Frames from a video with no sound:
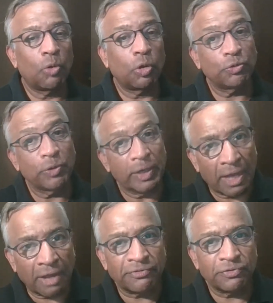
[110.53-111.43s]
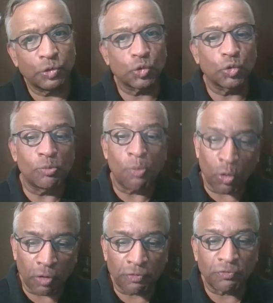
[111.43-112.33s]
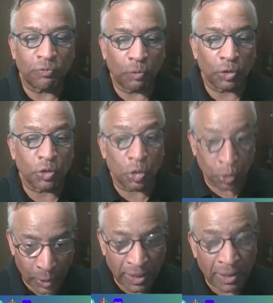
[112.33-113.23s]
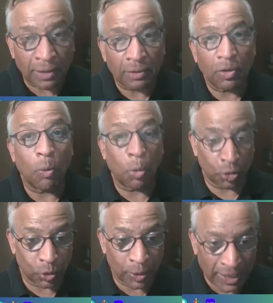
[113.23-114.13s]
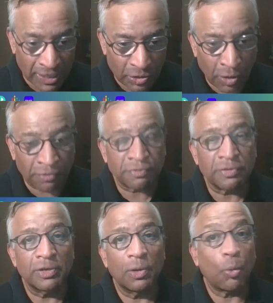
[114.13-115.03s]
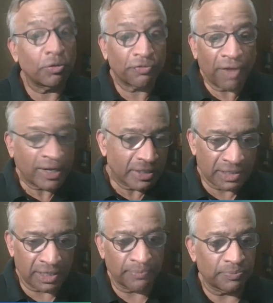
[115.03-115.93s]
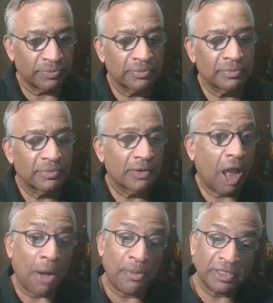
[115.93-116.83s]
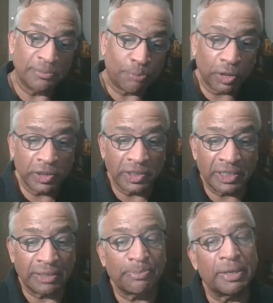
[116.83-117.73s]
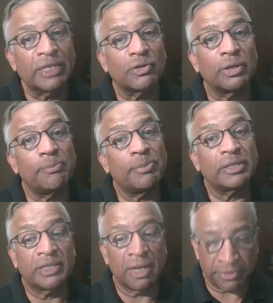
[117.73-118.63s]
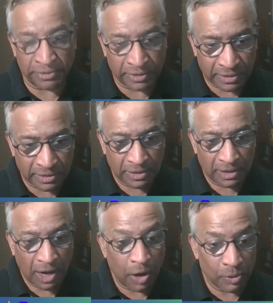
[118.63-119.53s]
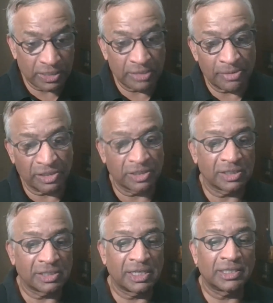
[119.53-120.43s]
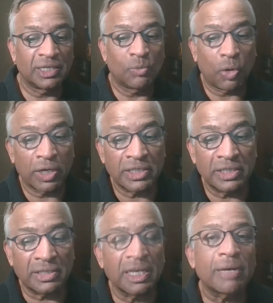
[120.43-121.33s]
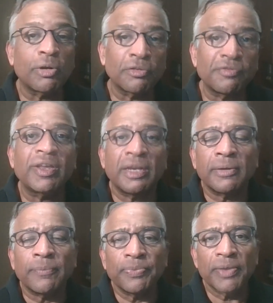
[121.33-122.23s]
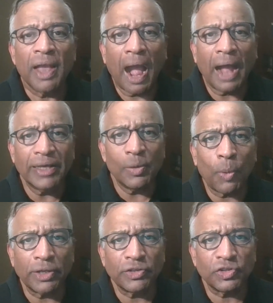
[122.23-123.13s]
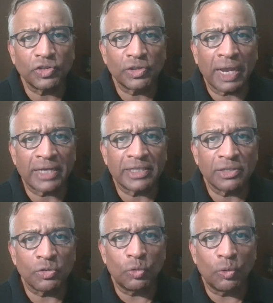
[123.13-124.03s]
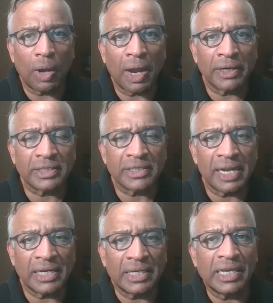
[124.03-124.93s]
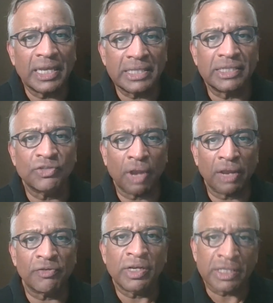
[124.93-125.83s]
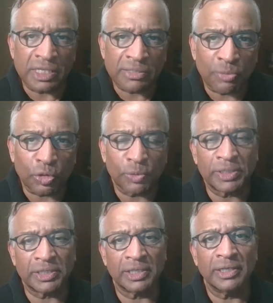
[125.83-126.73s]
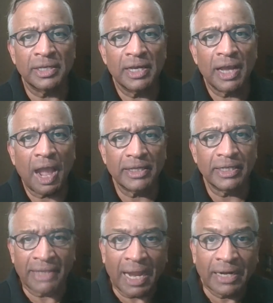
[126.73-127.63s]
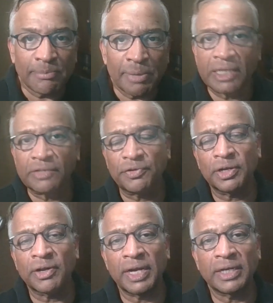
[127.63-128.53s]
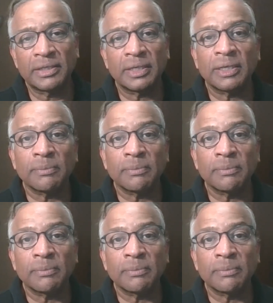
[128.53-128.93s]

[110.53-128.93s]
What would he love you to do more of what you're doing or what you're doing less of? What frightens him? How much importance does he place on impressing others? How does he measure success and what does he think about failure? I once, like I said, you understand his drivers, his motivation, I think that makes for a great,